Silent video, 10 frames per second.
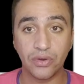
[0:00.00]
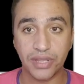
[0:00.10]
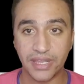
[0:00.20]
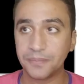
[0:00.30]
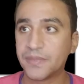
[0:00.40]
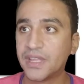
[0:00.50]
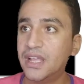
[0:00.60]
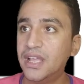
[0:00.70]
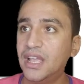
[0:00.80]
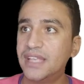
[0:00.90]
OK.
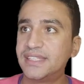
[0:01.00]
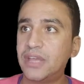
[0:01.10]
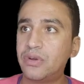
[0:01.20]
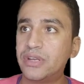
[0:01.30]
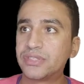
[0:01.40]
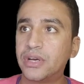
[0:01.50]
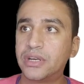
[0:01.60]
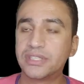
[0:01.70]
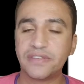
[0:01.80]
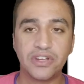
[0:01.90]
Then I will
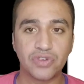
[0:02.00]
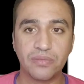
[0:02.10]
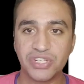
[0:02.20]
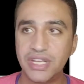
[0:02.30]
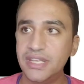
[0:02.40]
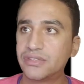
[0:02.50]
start the virtual machine.